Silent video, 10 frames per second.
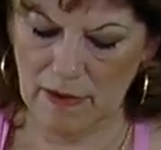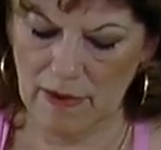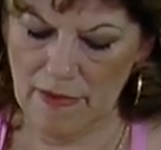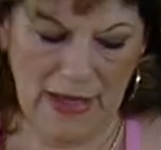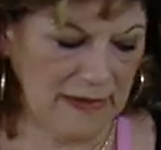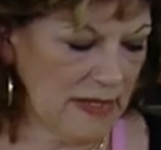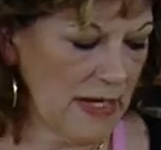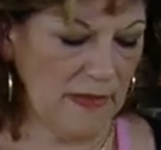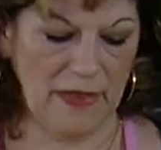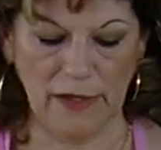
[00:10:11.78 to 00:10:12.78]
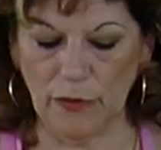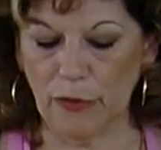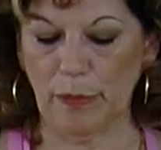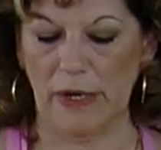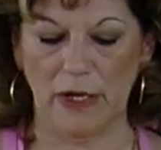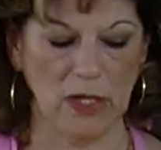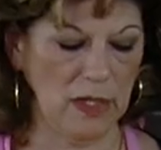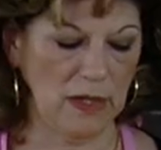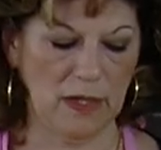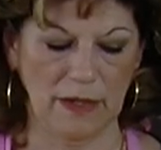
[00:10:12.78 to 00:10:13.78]
And that's it. Then you
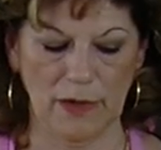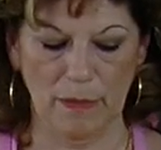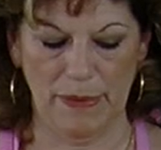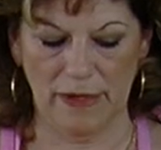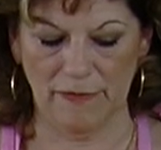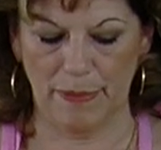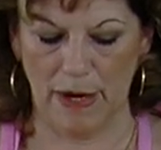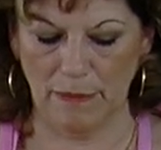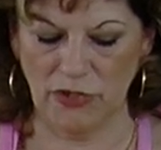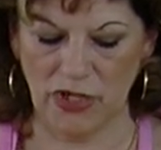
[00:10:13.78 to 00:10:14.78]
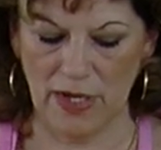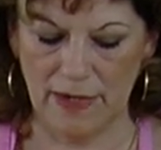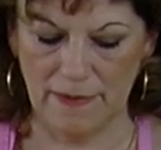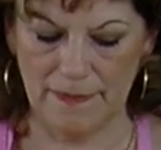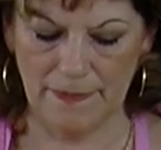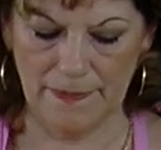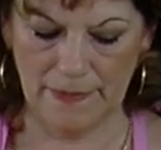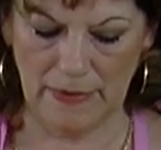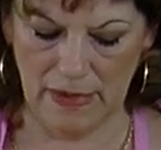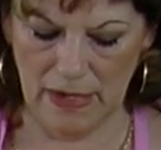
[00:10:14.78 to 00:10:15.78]
sprinkle a little bit of Parmesan
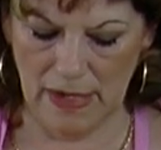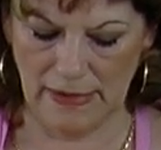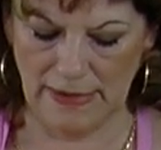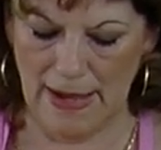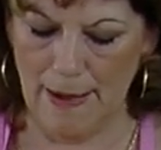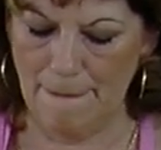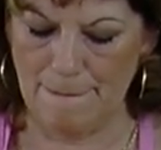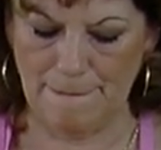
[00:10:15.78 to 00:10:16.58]
on top.